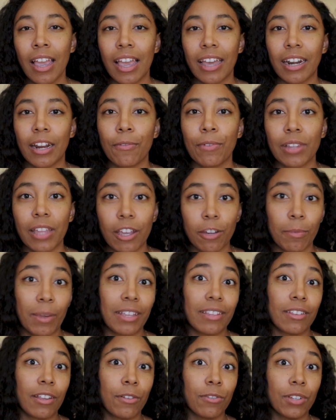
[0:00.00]
And I've allowed
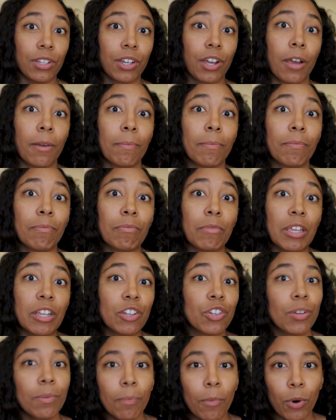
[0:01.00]
myself to come
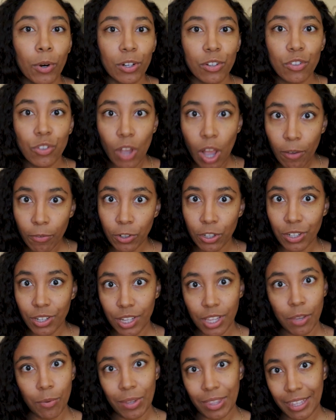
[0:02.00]
into more
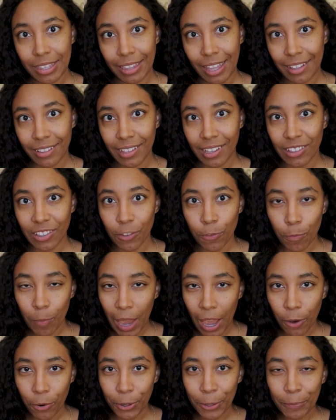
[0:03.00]
sovereignty within that sense of
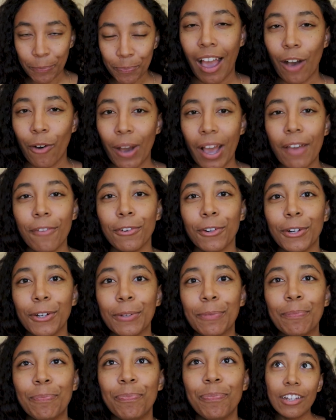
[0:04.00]
power.
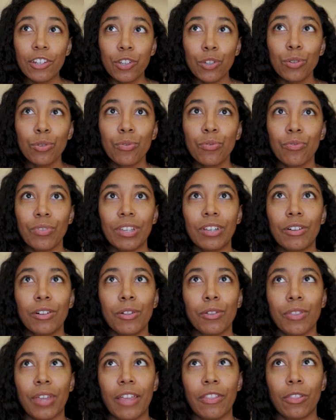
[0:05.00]
However, I do
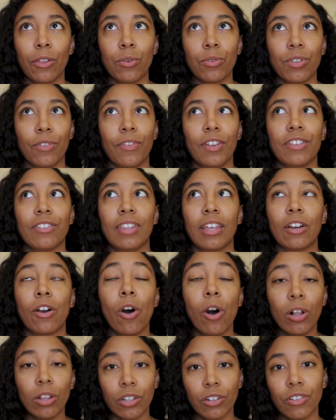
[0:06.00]
feel that those of us that
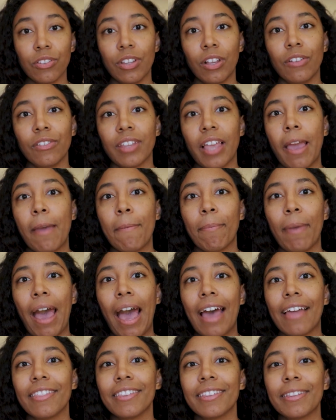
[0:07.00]
call ourselves
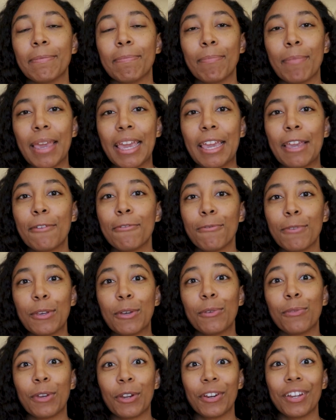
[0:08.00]
empaths may
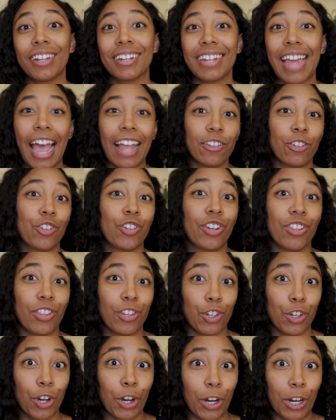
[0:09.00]
feel very attached to the
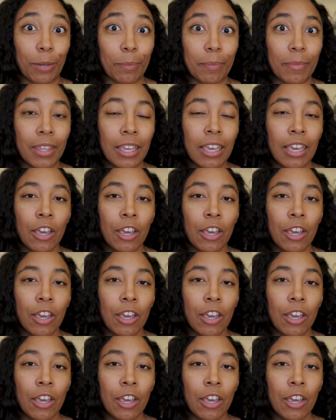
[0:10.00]
term.